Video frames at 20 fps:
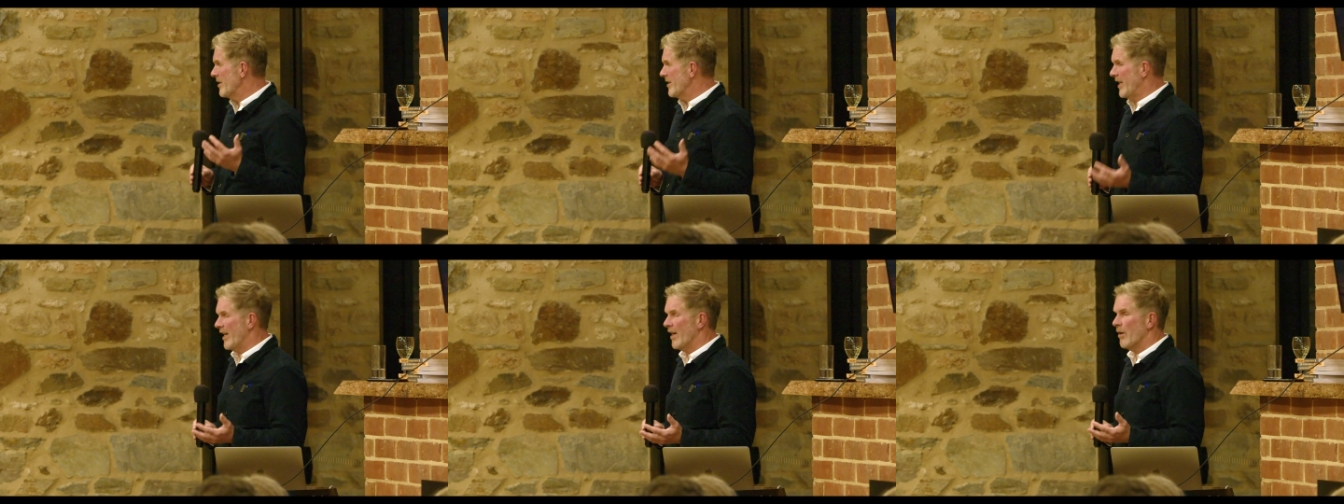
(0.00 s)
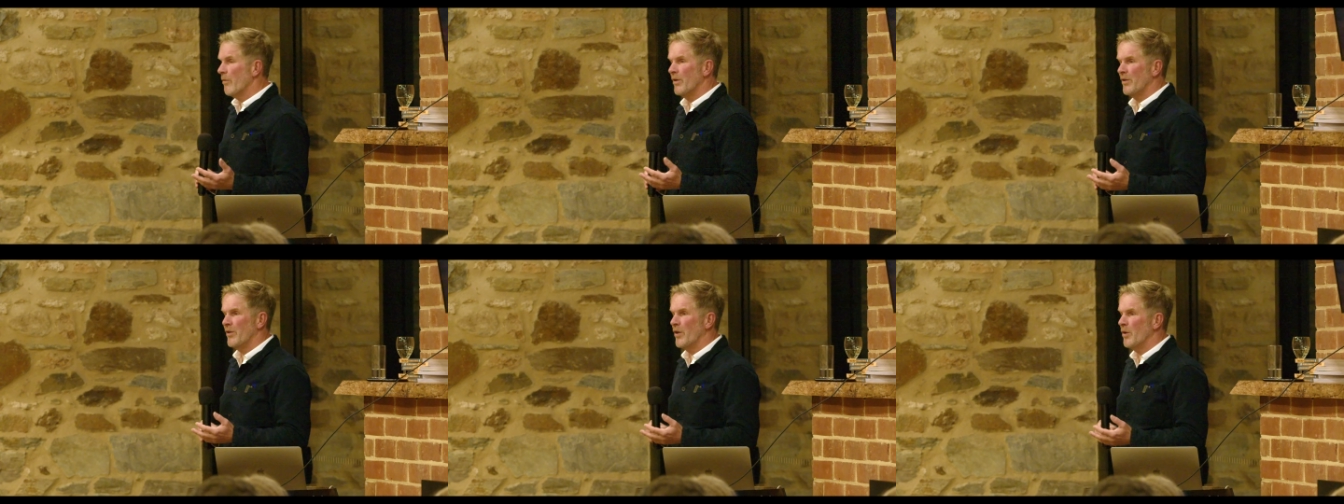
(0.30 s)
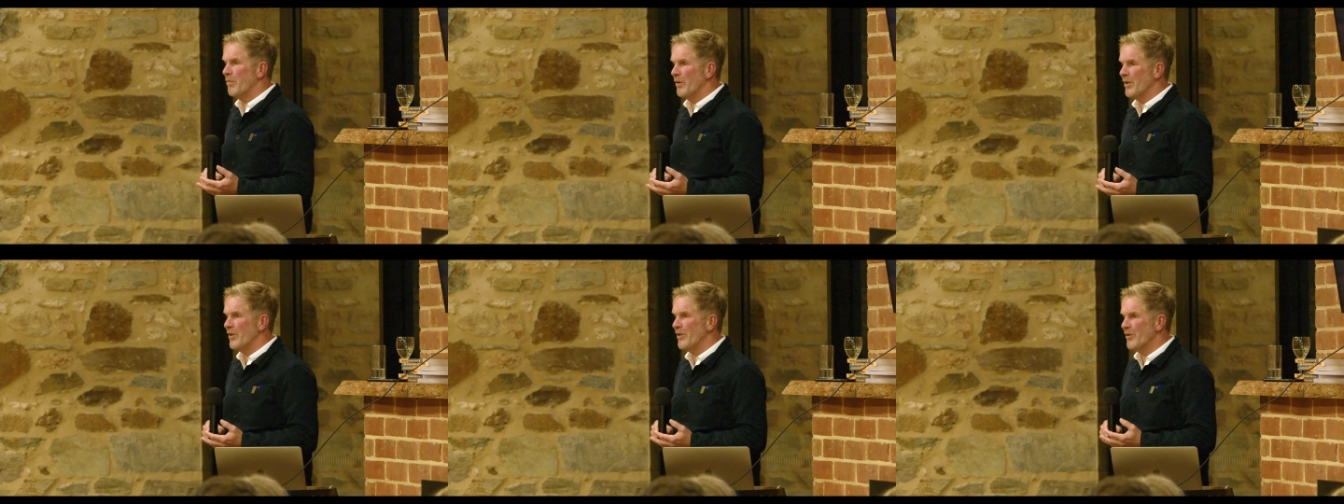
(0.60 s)
town where
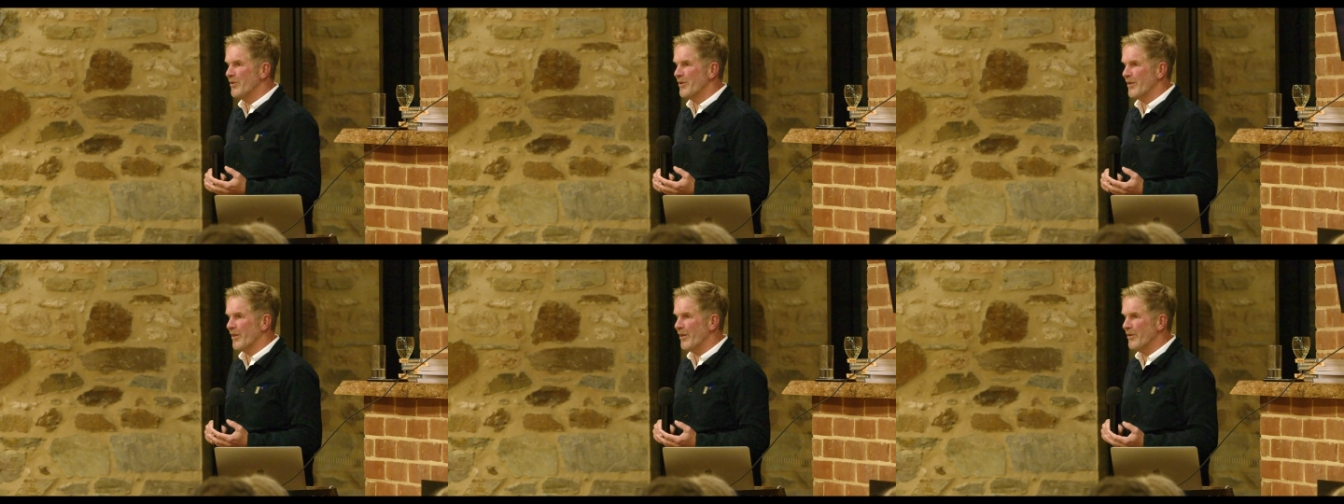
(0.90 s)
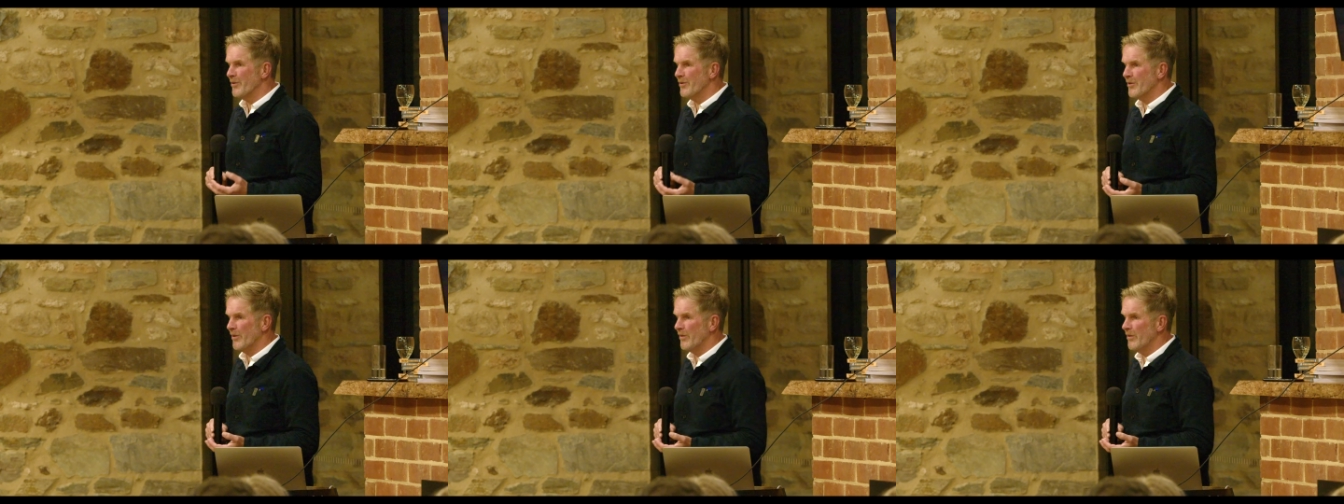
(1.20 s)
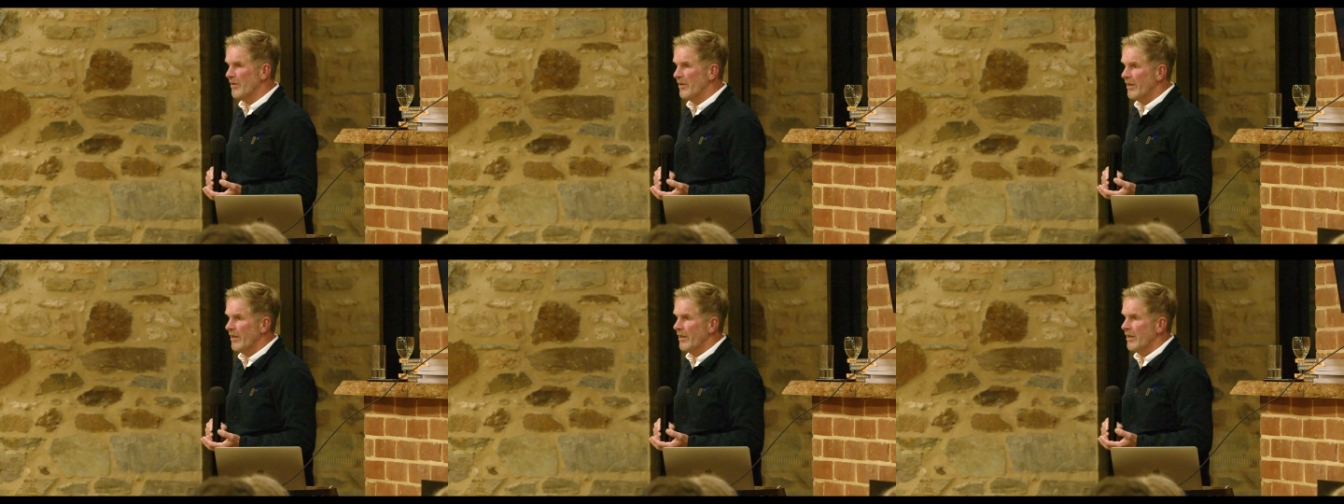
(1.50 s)
nobody used to go to.
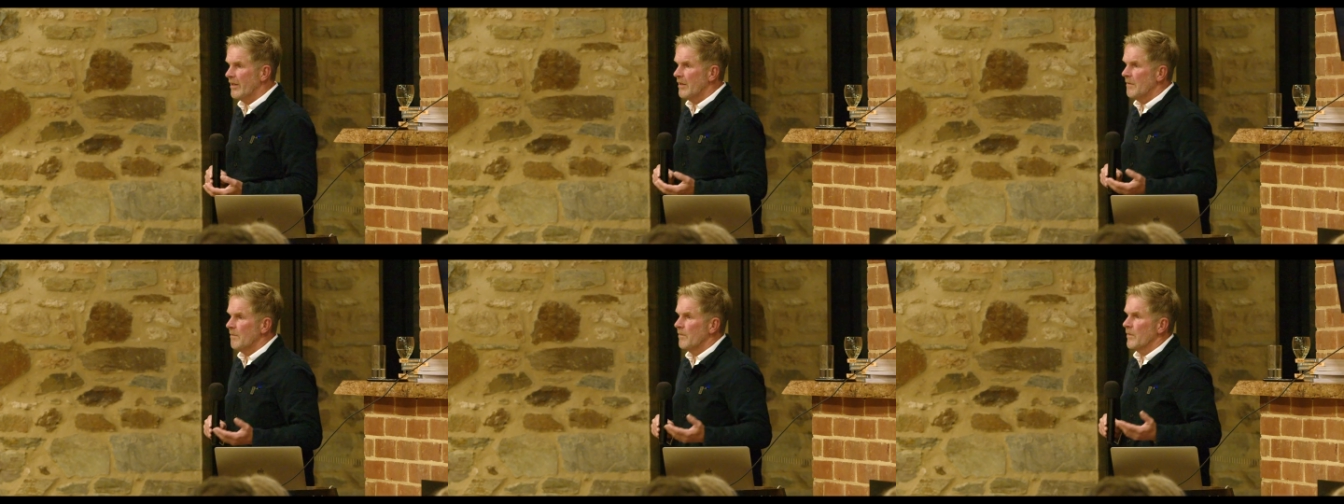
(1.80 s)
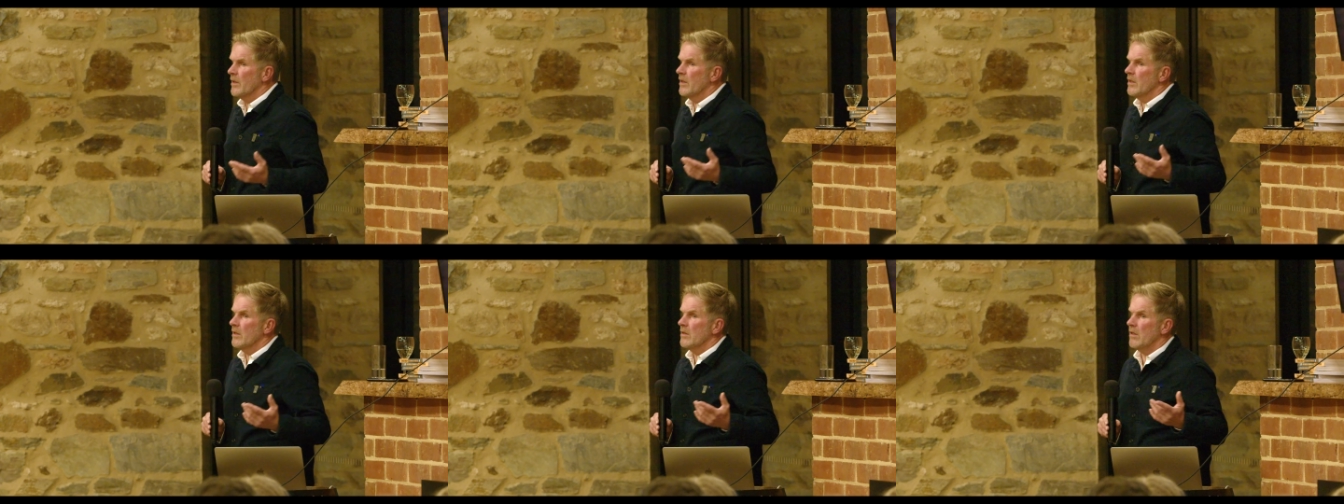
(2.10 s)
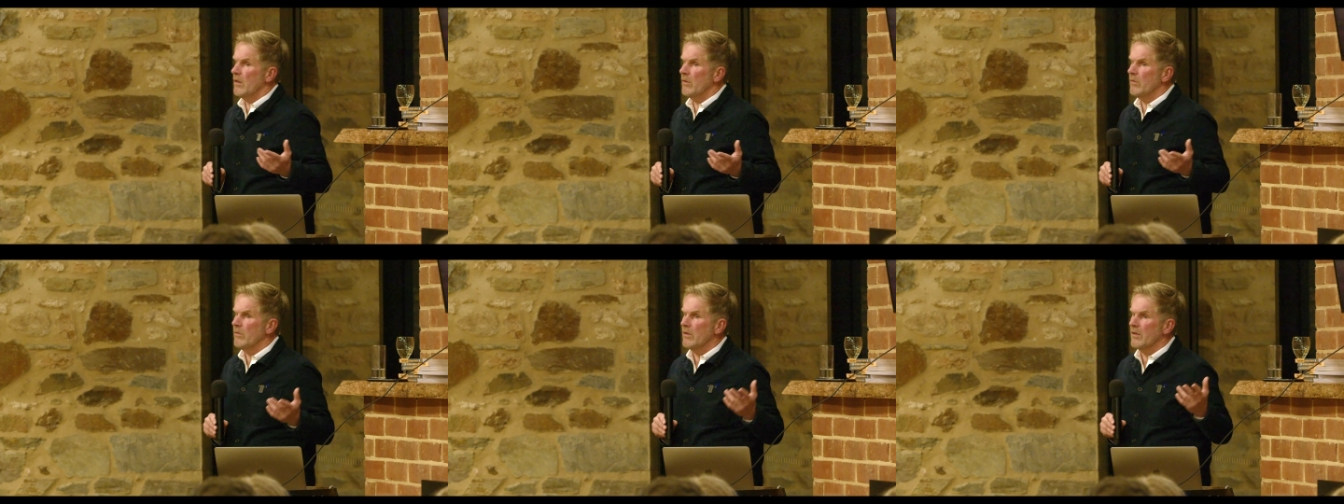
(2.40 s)

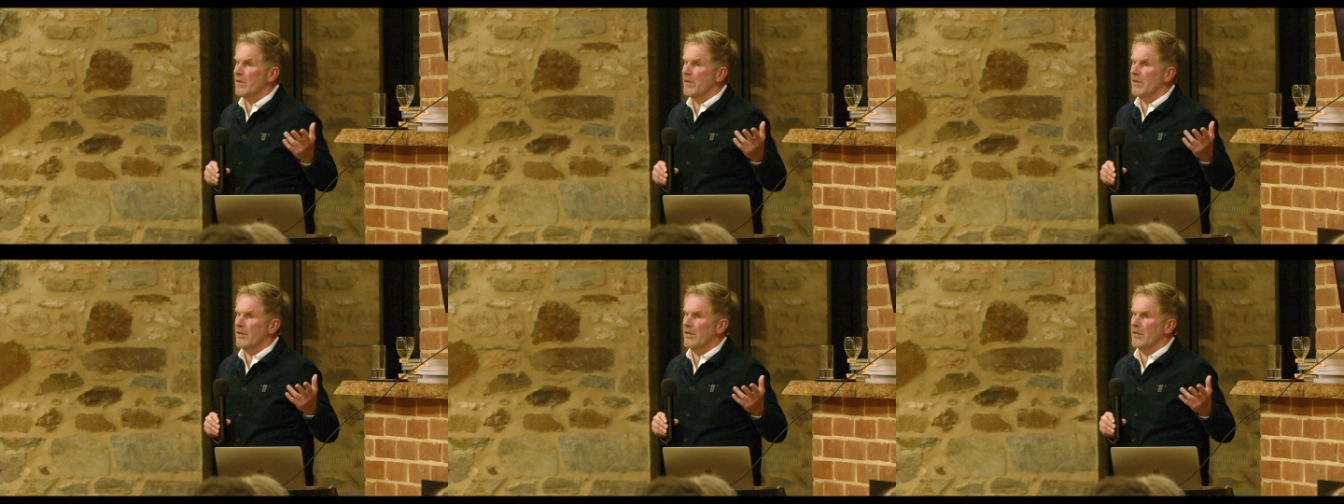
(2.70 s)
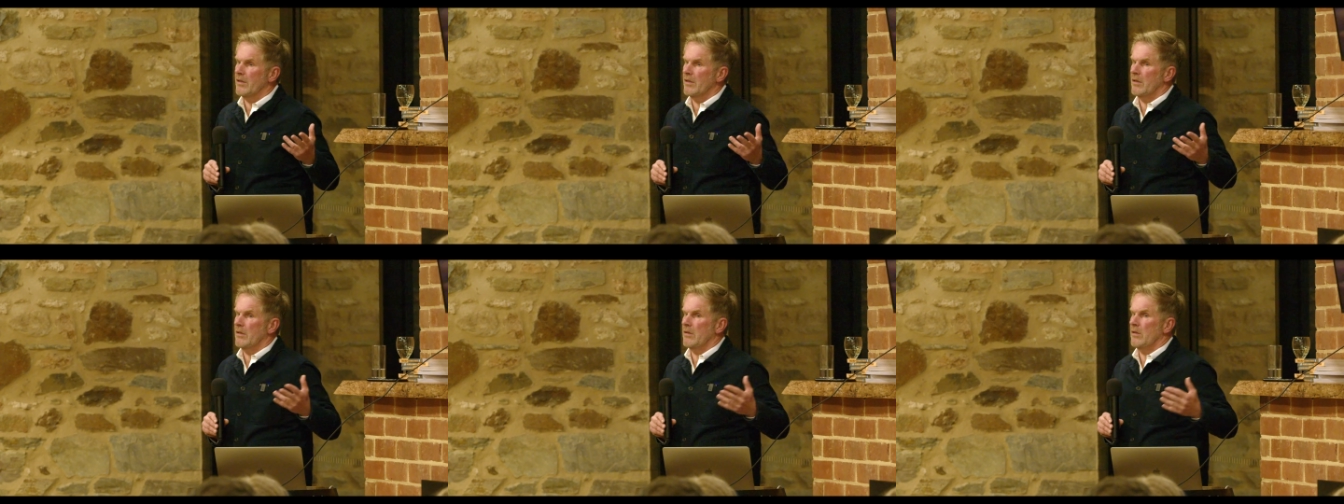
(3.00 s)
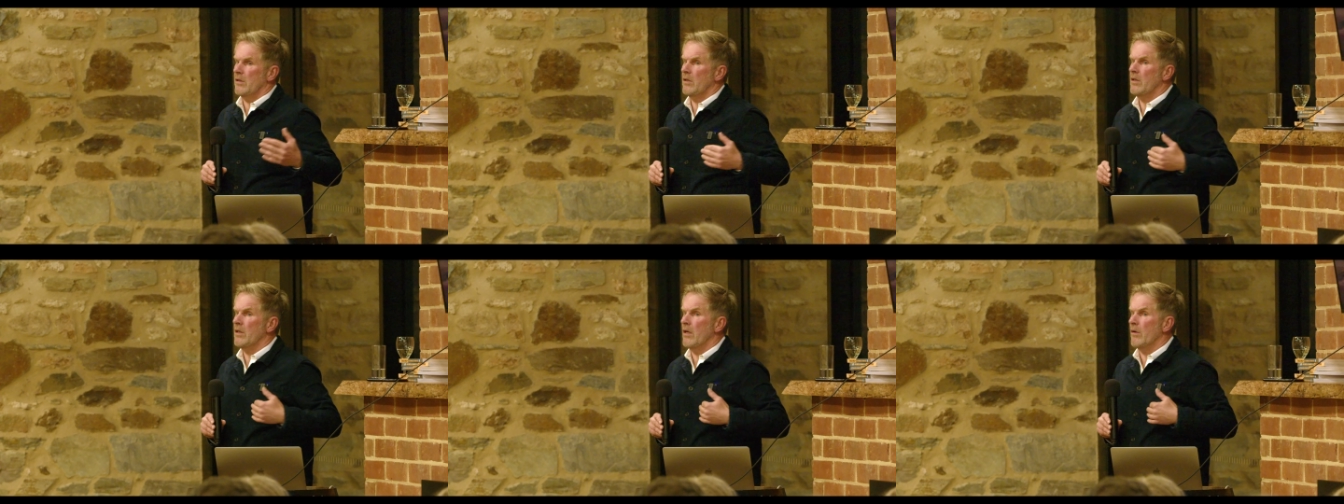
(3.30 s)
So,
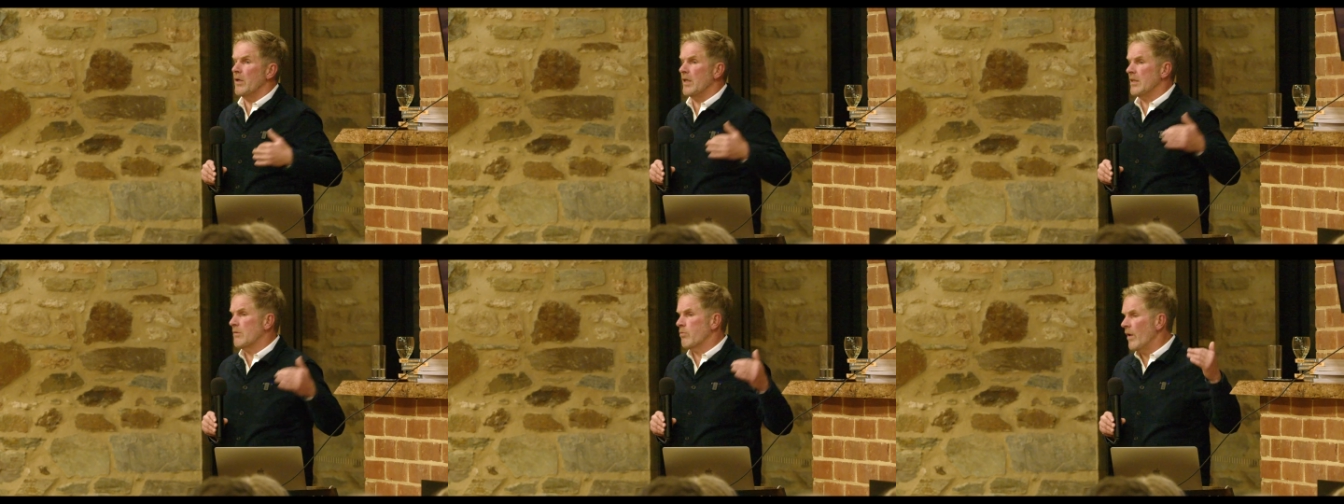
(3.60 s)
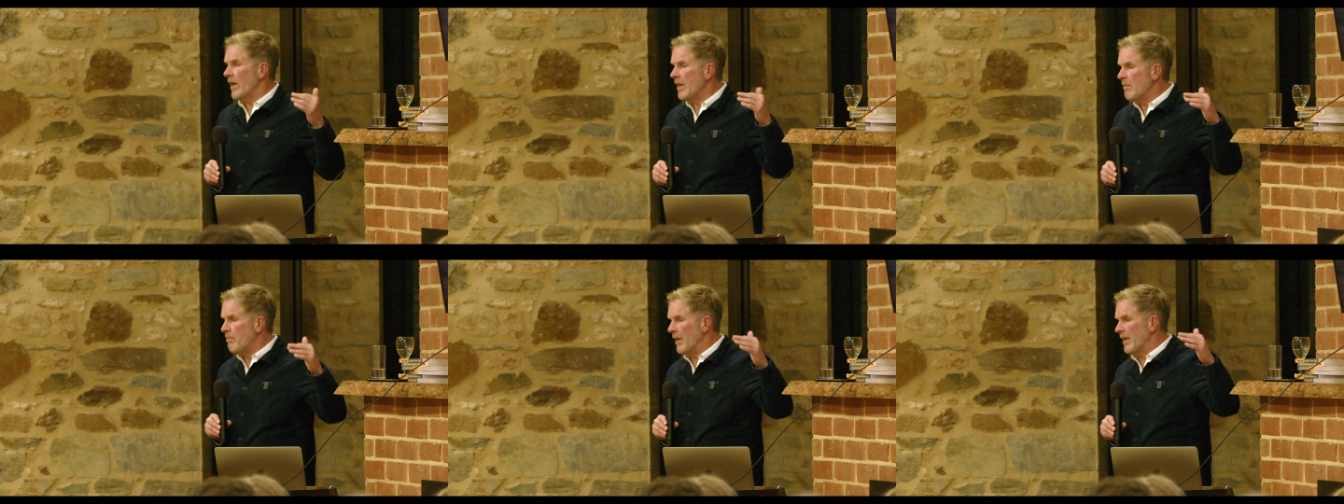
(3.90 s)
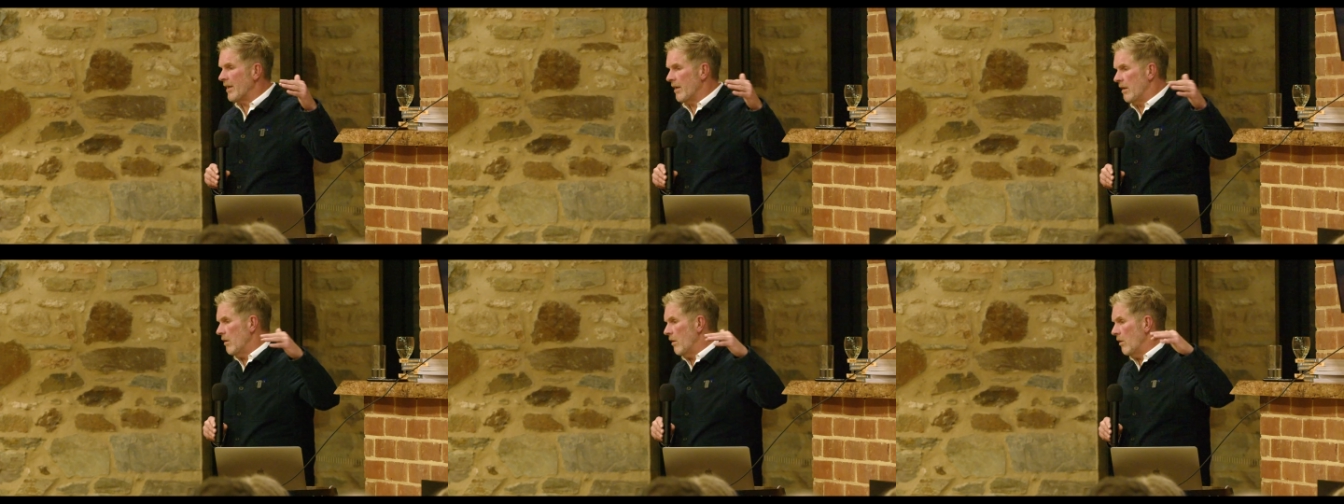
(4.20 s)
you know, it's way
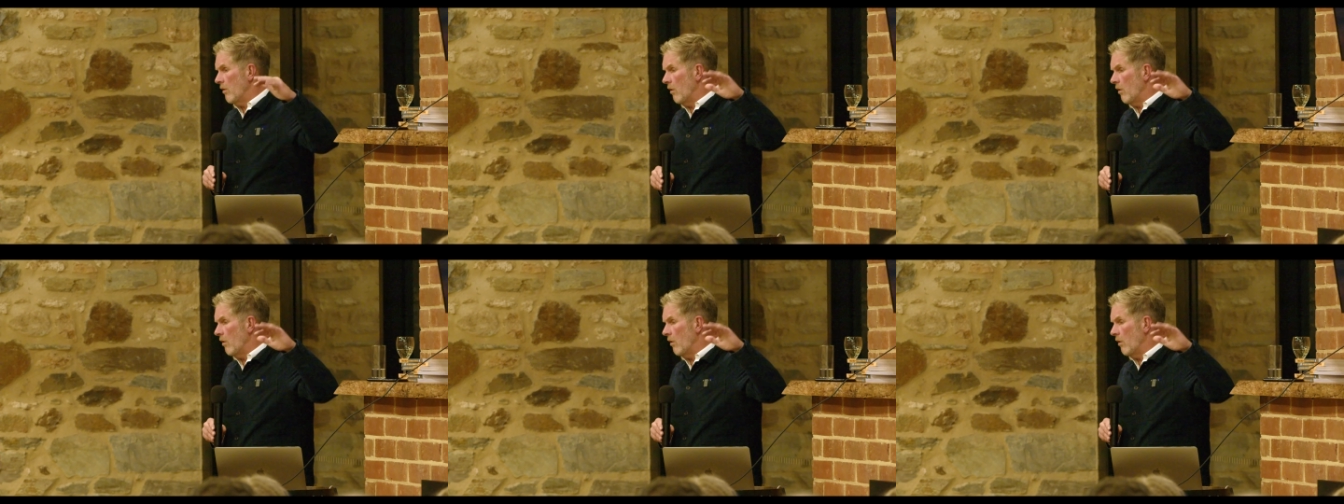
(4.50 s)
bigger.